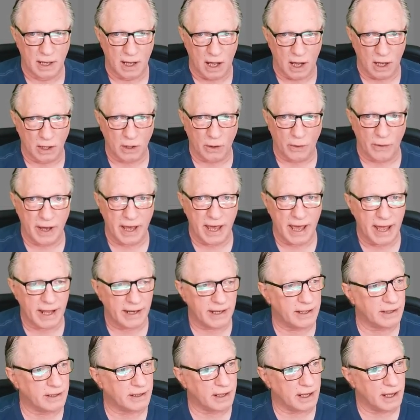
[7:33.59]
I'll go ahead
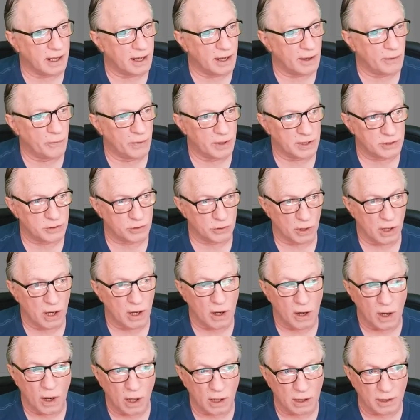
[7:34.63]
and withdraw
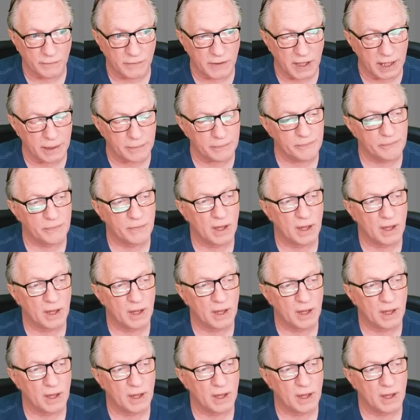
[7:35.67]
all of it.